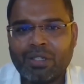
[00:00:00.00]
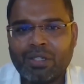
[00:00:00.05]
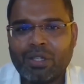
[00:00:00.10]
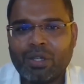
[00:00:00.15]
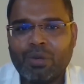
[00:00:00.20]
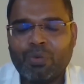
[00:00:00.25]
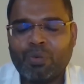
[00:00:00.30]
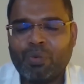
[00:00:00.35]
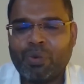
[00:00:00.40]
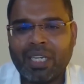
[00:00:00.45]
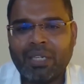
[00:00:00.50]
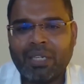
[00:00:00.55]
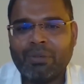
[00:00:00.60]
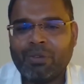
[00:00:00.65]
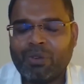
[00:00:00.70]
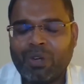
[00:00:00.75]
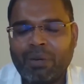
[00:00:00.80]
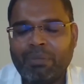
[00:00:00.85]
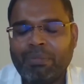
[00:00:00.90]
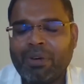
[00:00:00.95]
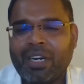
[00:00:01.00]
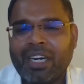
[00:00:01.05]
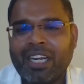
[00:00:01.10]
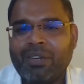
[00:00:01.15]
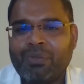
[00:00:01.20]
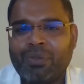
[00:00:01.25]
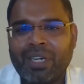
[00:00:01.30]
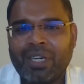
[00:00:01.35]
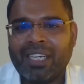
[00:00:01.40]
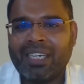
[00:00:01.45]
So one
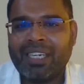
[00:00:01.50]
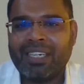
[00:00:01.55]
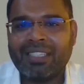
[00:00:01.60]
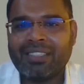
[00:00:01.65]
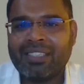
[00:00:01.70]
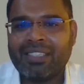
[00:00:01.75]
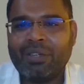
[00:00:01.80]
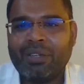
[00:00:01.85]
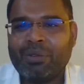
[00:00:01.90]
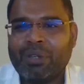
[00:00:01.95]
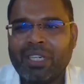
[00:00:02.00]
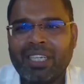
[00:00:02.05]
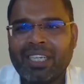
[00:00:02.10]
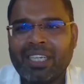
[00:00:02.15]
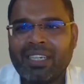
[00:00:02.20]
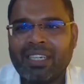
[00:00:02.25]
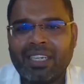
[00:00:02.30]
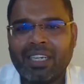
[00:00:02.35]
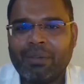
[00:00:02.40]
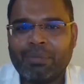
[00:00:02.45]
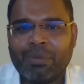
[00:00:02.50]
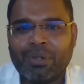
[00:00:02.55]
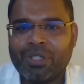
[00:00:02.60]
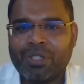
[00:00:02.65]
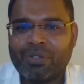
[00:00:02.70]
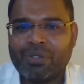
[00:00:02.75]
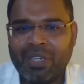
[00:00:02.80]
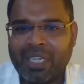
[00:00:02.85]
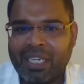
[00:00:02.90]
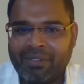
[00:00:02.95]
product, one industry, one country
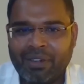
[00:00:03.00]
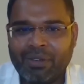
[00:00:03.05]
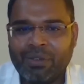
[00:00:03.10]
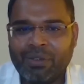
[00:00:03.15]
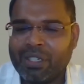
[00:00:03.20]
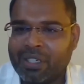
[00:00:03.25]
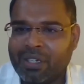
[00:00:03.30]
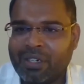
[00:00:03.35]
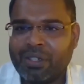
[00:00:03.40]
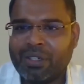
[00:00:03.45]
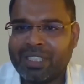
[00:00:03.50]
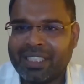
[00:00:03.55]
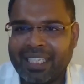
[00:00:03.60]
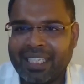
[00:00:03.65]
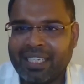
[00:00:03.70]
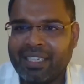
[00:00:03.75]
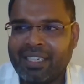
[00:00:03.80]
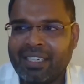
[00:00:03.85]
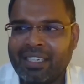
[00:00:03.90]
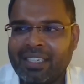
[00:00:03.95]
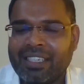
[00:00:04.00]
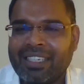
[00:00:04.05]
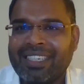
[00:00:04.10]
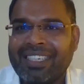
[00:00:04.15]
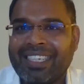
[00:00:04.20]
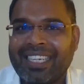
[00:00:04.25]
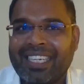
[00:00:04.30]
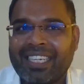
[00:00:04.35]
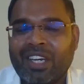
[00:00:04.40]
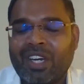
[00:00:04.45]
approach will never work out. Second,
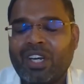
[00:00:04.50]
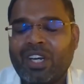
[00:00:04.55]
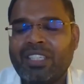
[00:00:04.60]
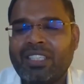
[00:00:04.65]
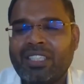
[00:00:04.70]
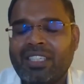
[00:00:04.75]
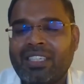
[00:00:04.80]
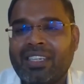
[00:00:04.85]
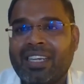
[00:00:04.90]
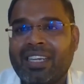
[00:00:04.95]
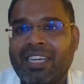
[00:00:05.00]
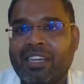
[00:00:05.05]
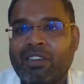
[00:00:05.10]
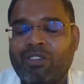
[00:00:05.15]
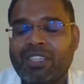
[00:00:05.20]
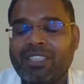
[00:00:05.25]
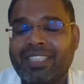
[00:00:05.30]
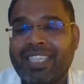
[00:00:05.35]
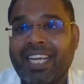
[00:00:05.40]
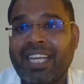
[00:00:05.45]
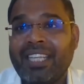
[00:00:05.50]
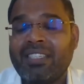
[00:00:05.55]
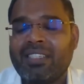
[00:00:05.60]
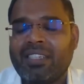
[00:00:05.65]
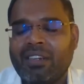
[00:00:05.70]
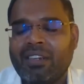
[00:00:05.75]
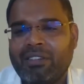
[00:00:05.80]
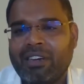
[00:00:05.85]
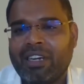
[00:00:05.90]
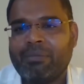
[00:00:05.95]
technology
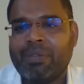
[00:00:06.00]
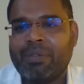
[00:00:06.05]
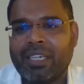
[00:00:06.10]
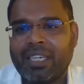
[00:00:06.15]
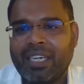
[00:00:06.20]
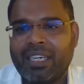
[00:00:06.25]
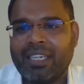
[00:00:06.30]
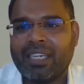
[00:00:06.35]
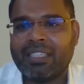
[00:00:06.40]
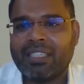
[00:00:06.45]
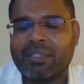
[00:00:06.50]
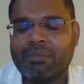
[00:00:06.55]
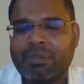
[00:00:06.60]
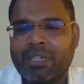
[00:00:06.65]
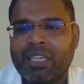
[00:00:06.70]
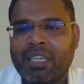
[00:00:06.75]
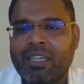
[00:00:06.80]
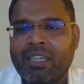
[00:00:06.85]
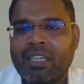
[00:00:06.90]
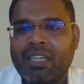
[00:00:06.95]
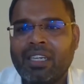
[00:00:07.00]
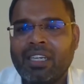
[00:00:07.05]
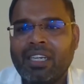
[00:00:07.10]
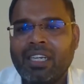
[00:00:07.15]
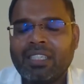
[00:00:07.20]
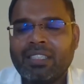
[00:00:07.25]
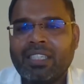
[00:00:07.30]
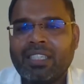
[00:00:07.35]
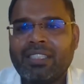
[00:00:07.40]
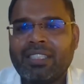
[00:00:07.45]
change requirement, right? Customer,
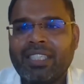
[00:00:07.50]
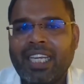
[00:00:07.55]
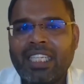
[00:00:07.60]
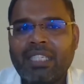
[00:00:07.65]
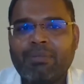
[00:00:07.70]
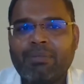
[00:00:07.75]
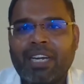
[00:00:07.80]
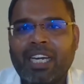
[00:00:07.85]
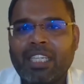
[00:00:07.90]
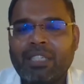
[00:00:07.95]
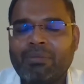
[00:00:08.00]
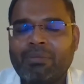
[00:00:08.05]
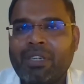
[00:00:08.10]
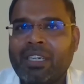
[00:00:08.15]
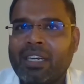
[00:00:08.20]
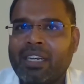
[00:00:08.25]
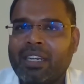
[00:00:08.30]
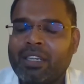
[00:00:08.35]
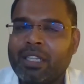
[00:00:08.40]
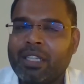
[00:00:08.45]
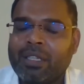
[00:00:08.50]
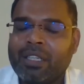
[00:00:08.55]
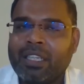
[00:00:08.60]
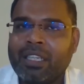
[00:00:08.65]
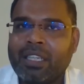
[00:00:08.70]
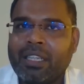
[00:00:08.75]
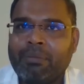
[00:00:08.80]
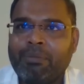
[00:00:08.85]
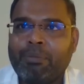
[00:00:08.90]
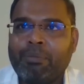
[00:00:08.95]
so change management.
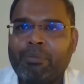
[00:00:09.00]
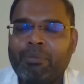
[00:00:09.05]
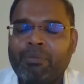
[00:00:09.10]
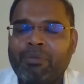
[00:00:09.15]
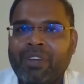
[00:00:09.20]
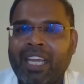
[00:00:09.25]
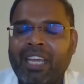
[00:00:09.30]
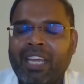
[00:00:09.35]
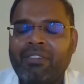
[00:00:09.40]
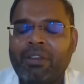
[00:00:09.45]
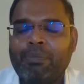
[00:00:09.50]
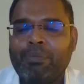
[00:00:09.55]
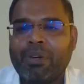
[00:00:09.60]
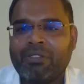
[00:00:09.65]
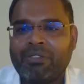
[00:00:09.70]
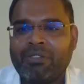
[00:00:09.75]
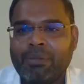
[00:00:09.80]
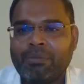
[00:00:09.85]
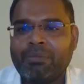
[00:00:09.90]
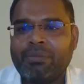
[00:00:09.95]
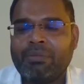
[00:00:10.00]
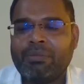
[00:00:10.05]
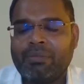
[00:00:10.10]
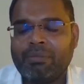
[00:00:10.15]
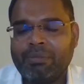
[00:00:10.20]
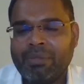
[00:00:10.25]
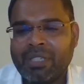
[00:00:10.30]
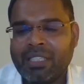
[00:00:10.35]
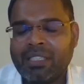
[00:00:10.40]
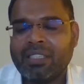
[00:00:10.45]
The way we perform
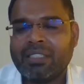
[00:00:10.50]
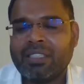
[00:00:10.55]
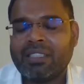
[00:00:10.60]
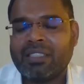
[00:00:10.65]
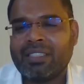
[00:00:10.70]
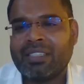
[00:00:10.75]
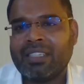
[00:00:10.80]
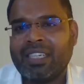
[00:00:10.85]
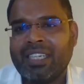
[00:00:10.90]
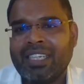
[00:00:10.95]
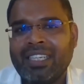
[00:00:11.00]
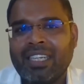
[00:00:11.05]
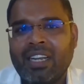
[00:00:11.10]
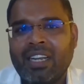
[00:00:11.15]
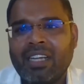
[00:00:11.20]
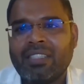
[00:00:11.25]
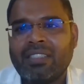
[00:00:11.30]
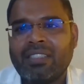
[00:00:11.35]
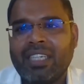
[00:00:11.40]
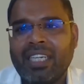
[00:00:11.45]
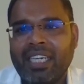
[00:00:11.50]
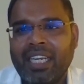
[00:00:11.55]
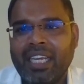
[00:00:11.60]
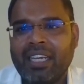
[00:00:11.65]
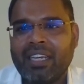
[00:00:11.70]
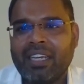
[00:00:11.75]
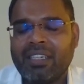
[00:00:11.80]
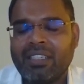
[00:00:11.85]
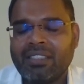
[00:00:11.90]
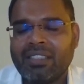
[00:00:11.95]
businesses in the last 3
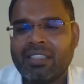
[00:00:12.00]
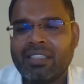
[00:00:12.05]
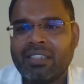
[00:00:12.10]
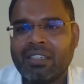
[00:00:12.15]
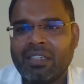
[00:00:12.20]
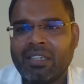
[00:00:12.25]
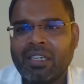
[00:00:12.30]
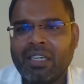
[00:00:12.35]
decades,